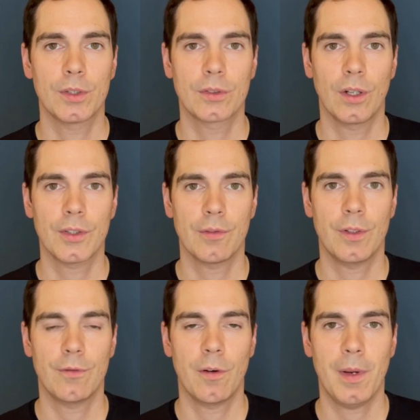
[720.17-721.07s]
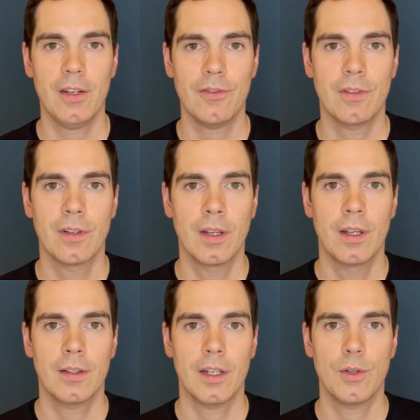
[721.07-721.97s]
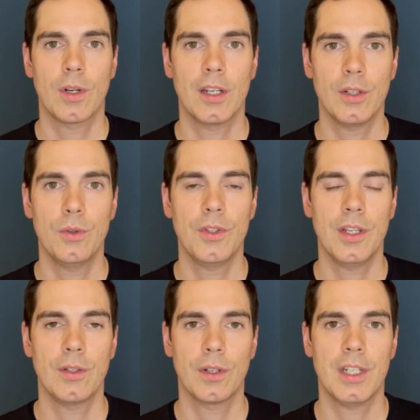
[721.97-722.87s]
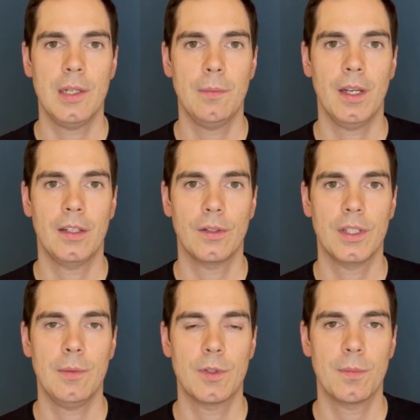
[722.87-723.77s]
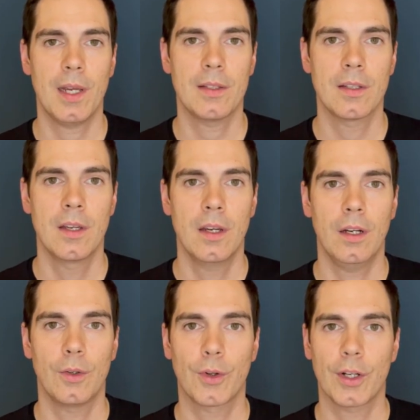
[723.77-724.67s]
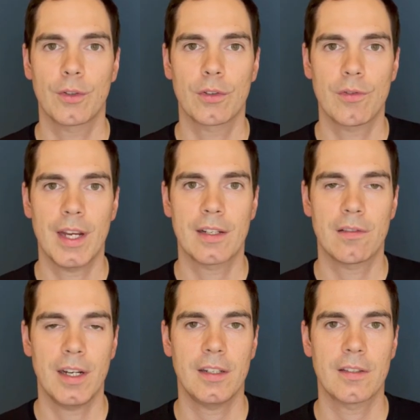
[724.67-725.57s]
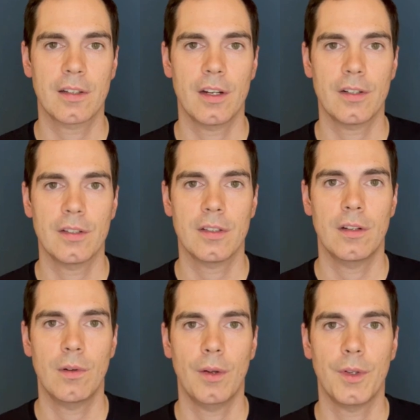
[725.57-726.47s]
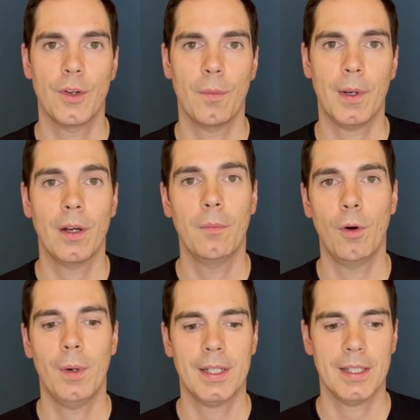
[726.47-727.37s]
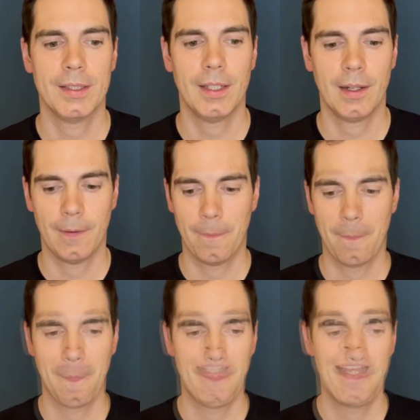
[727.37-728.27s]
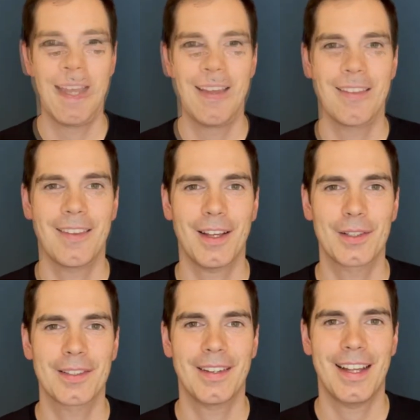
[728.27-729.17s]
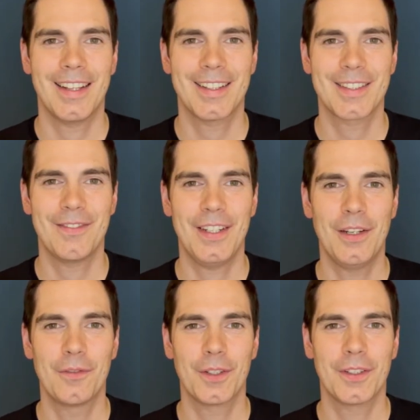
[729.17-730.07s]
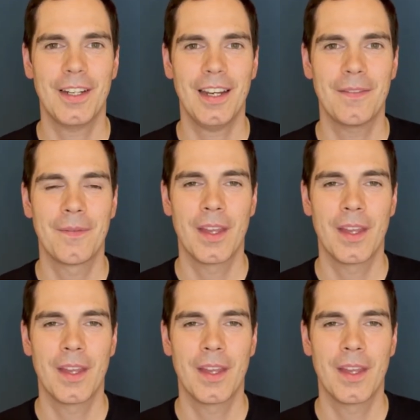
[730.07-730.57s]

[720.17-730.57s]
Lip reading: source of information that you can use in your team space in order to create great discussions around the topic on mobile testing. Thanks, and that's the video for today.